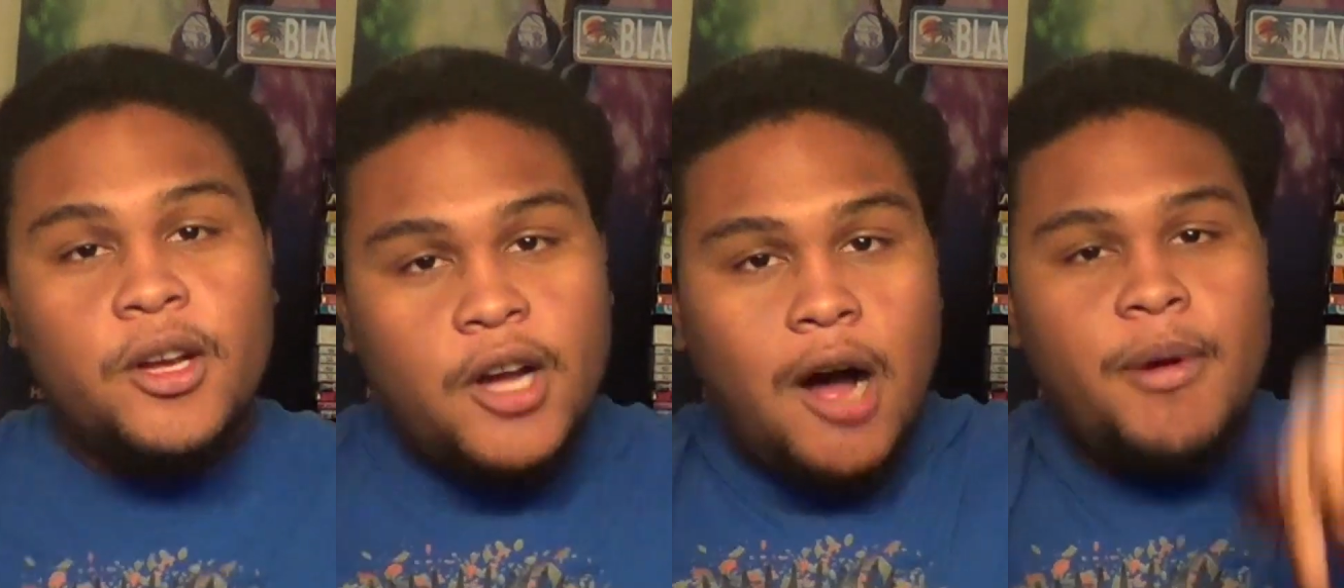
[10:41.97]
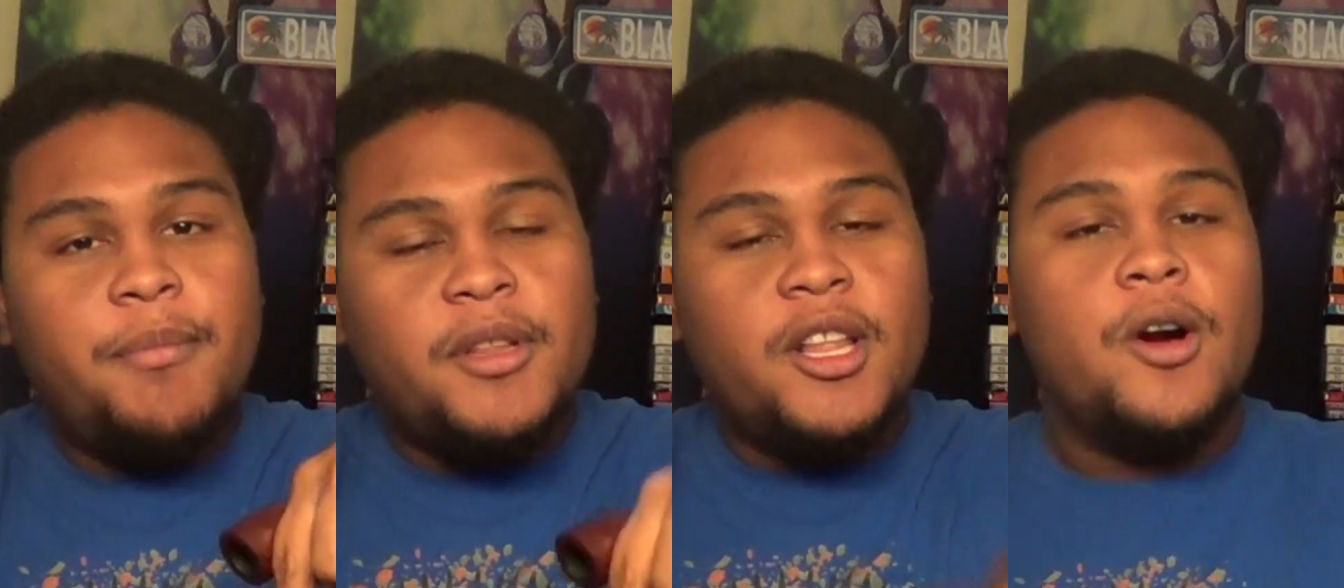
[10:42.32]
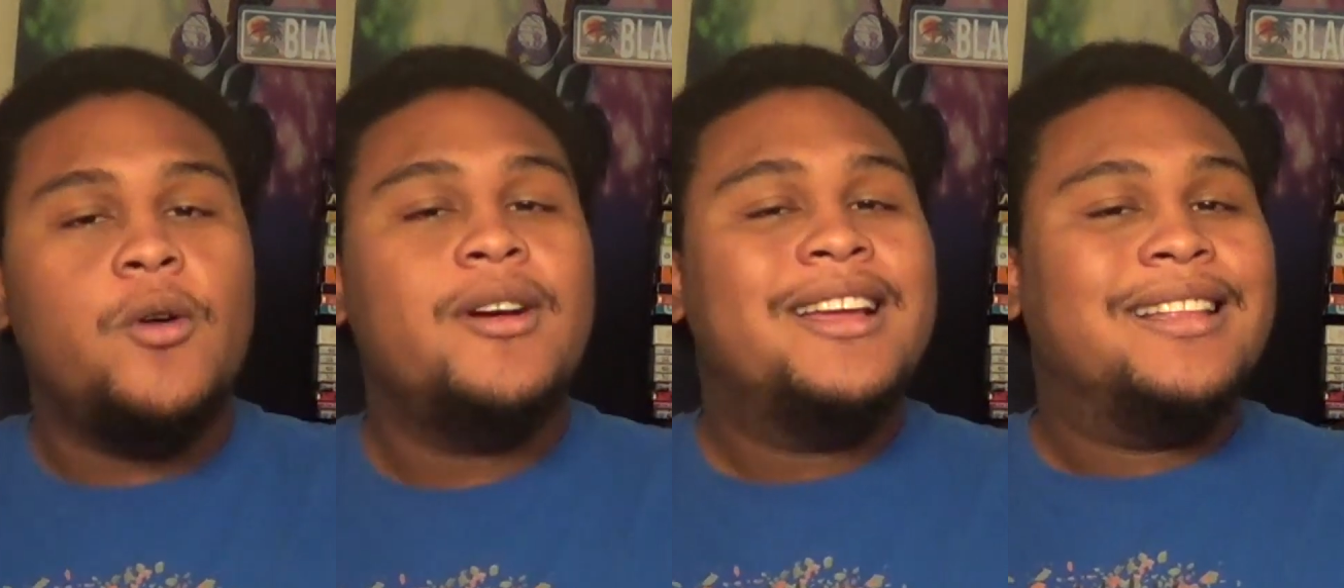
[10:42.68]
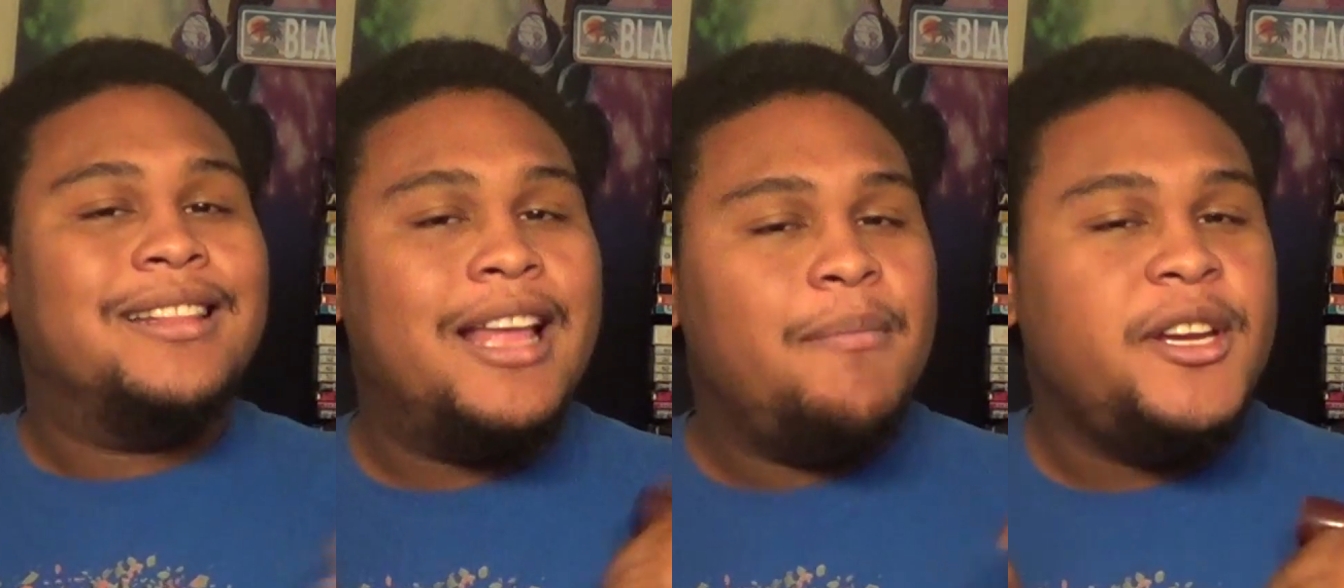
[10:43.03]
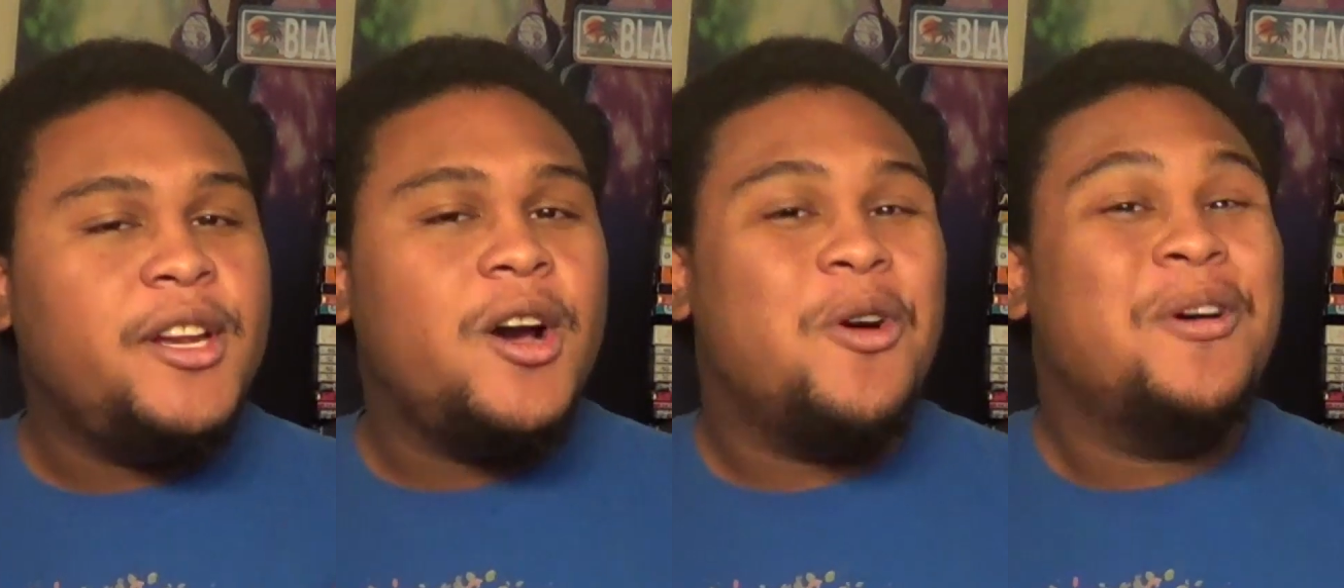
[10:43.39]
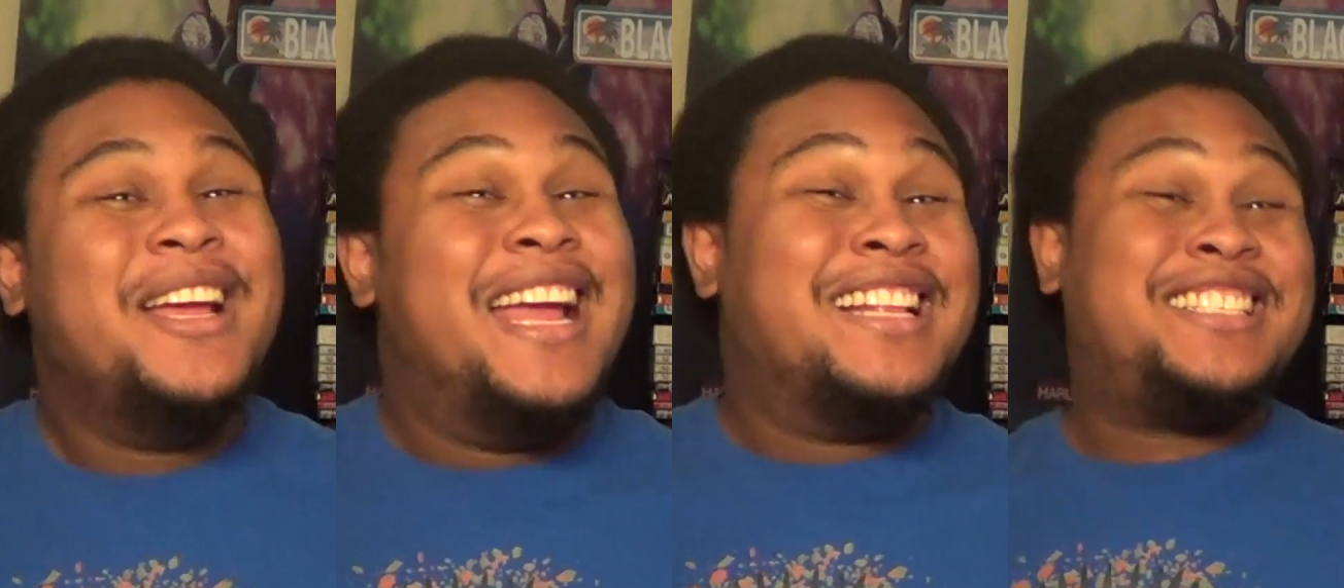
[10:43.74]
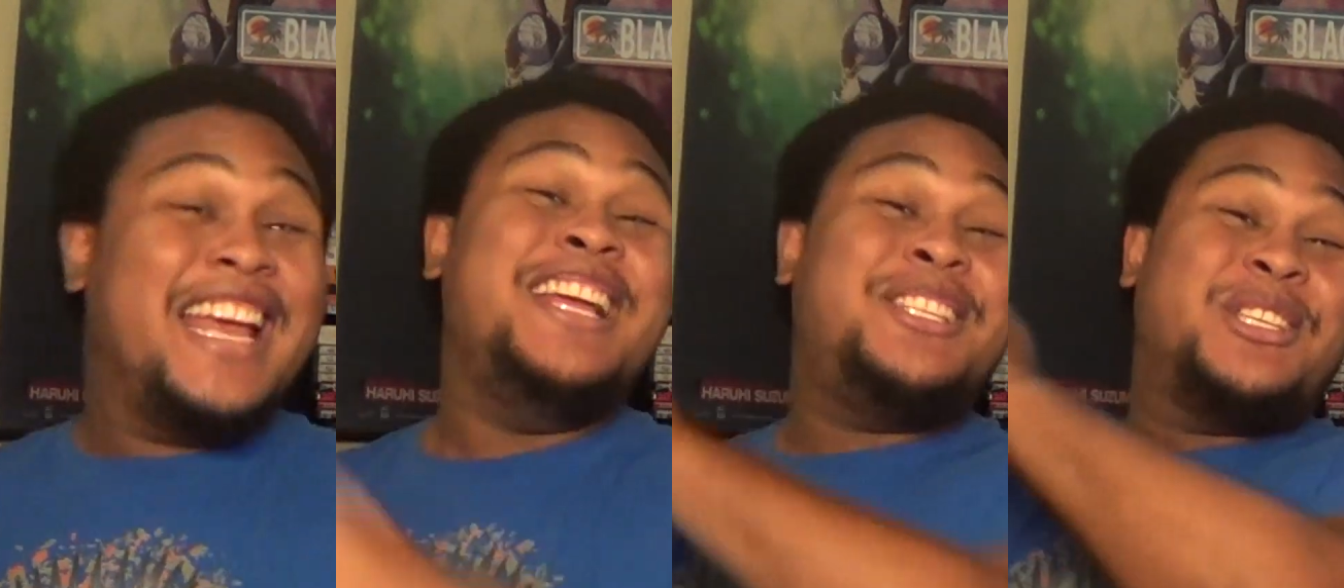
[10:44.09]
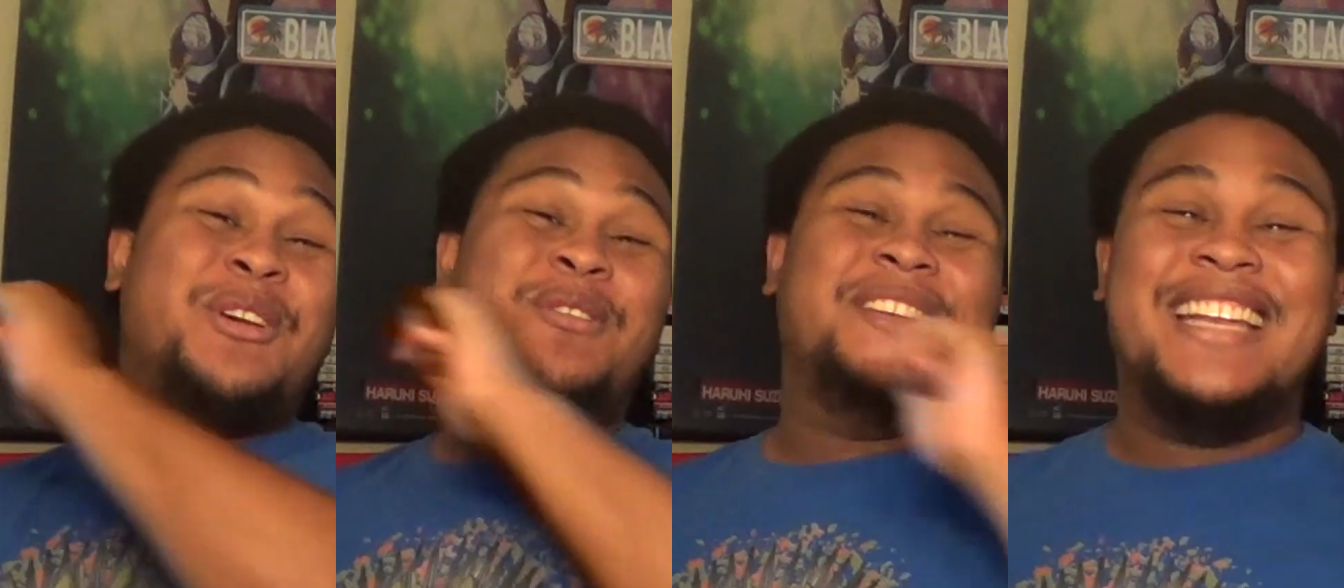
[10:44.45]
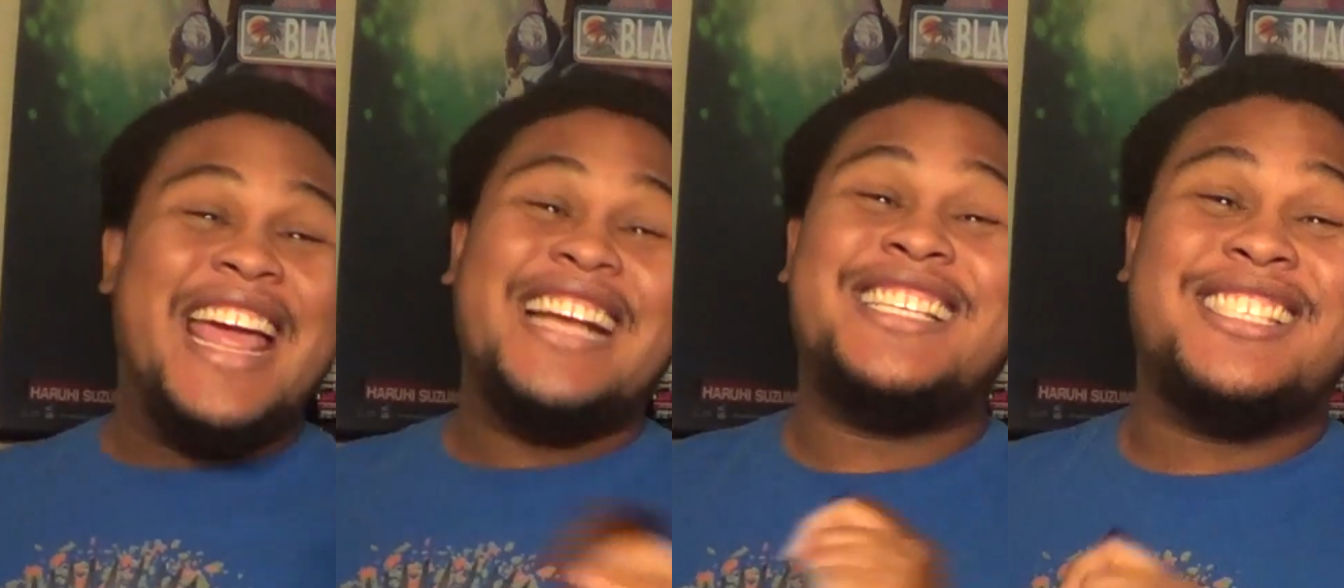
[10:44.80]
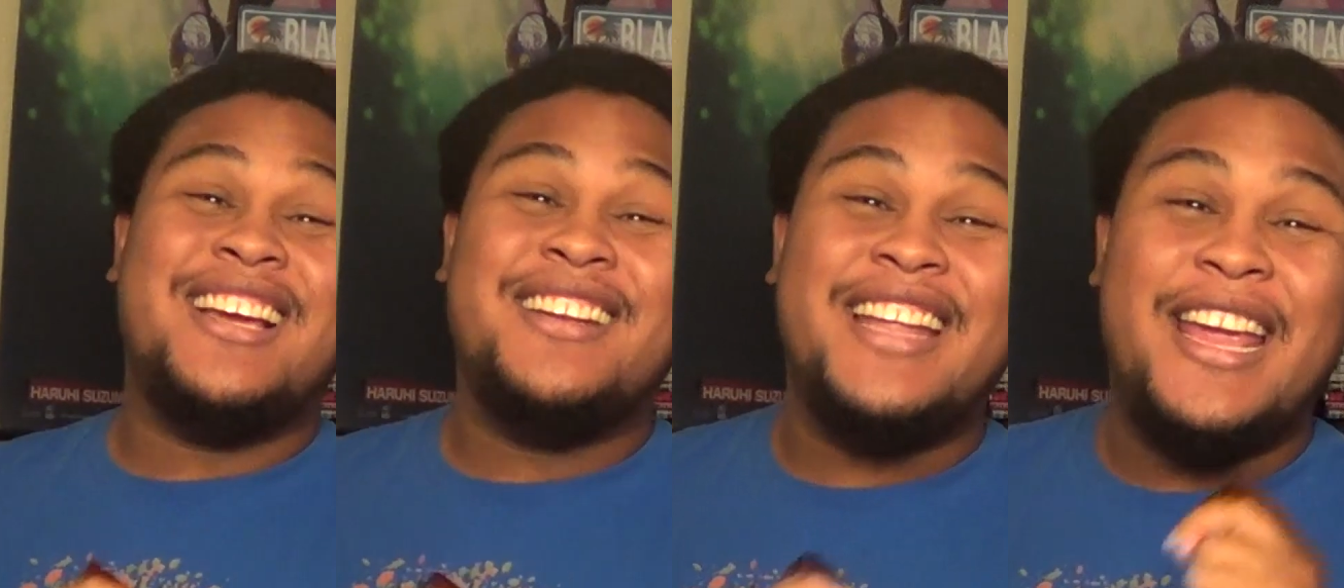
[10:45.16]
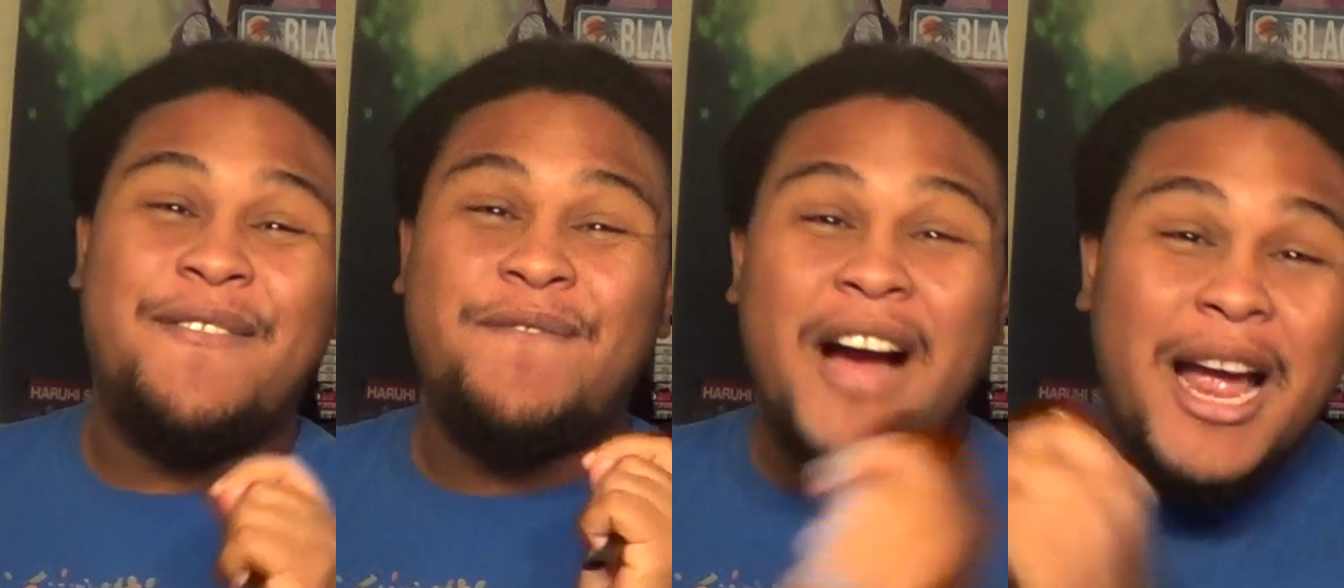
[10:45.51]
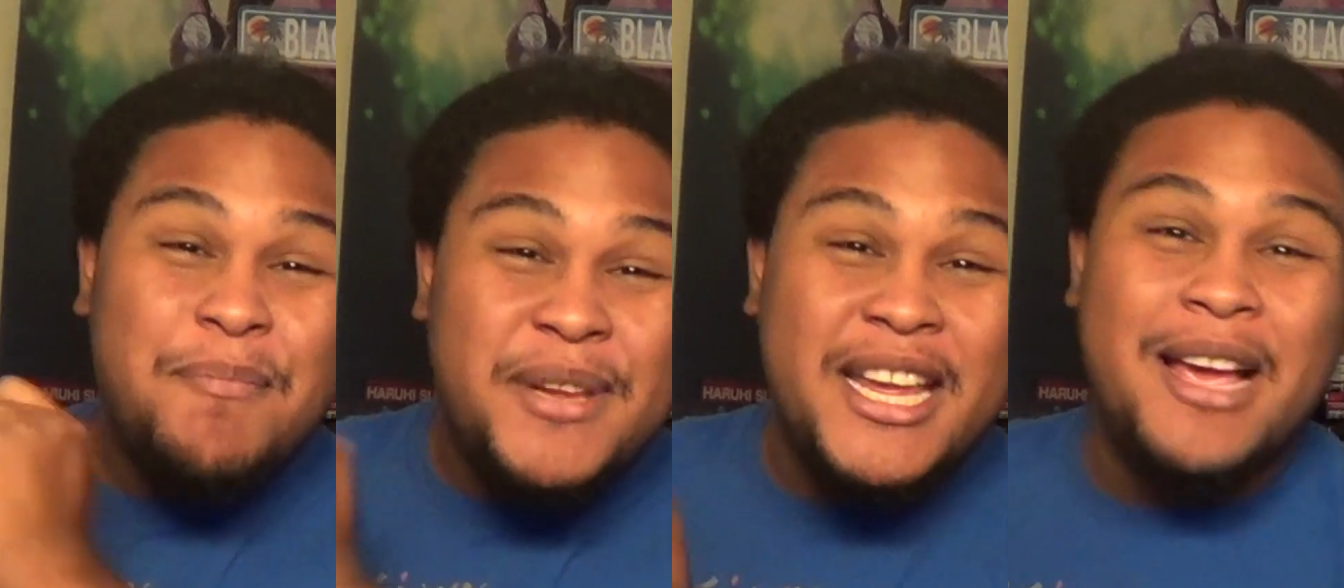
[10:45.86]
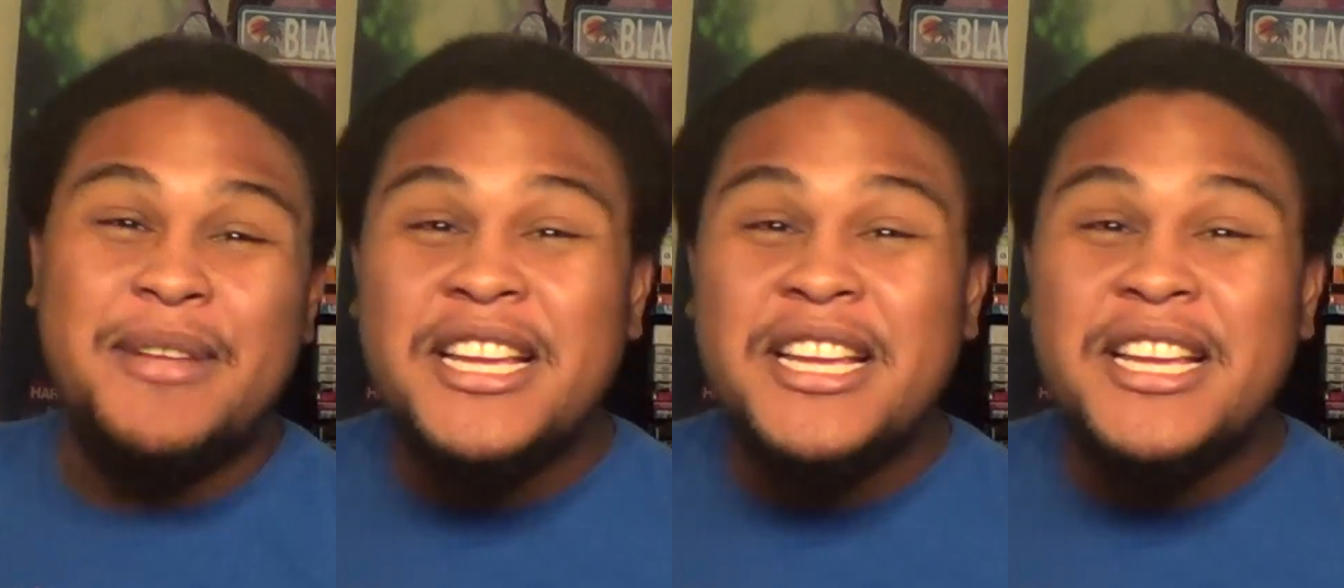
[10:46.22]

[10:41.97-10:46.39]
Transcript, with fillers: Comment below, let me know, and stay tuned next Sunday, 5 p.m.